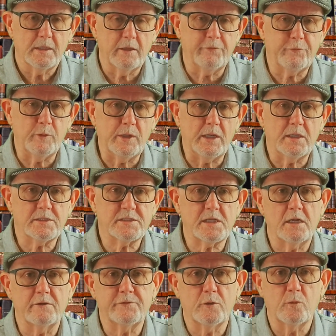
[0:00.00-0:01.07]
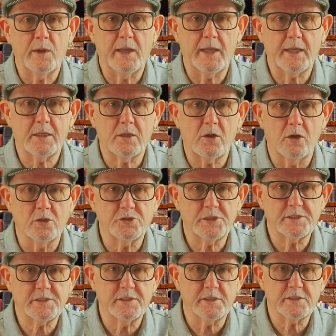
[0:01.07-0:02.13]
If we are self-aware
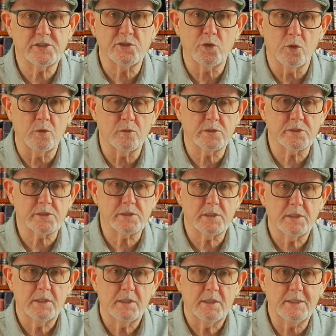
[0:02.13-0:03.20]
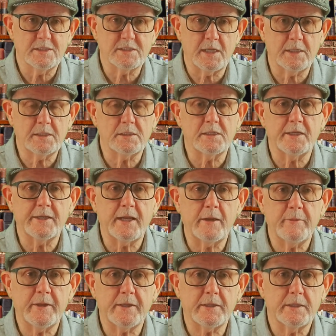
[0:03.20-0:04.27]
consciousness nodes inside a
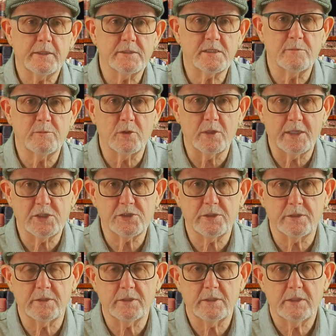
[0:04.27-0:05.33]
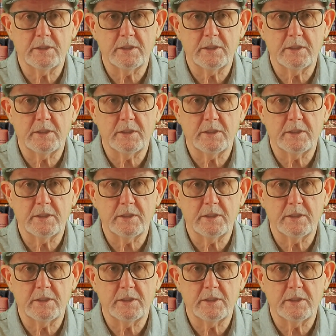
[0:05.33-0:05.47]
dynamic simulation,